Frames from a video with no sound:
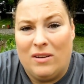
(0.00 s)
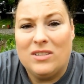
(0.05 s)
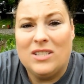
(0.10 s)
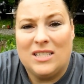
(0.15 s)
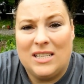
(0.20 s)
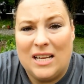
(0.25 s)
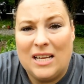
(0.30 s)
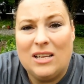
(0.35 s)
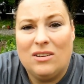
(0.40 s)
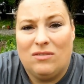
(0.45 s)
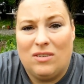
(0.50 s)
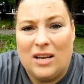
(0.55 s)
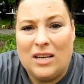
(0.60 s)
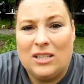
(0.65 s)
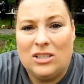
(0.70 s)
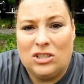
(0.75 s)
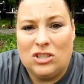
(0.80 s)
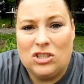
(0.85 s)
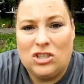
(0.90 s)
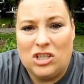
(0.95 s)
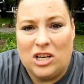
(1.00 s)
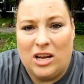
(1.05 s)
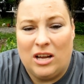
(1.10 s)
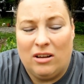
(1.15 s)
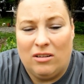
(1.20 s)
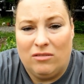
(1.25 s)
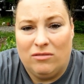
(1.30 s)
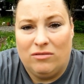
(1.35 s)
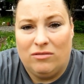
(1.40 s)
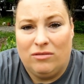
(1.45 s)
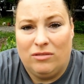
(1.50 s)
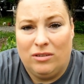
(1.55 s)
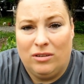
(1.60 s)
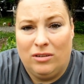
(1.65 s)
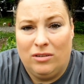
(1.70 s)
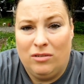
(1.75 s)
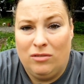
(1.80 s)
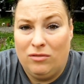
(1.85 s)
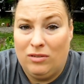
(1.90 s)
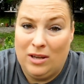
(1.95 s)
take advantage of
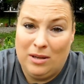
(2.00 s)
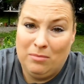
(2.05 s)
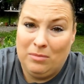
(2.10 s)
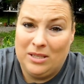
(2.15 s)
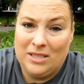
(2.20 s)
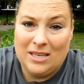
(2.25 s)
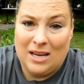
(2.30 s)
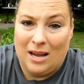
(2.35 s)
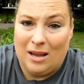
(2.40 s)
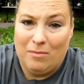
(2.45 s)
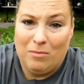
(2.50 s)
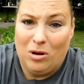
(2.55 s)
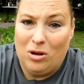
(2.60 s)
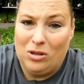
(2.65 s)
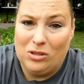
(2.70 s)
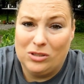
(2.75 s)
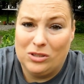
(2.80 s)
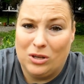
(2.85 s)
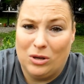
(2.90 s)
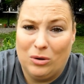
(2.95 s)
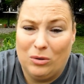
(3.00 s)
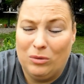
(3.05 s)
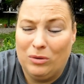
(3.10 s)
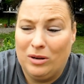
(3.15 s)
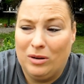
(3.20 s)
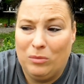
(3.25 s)
family time also.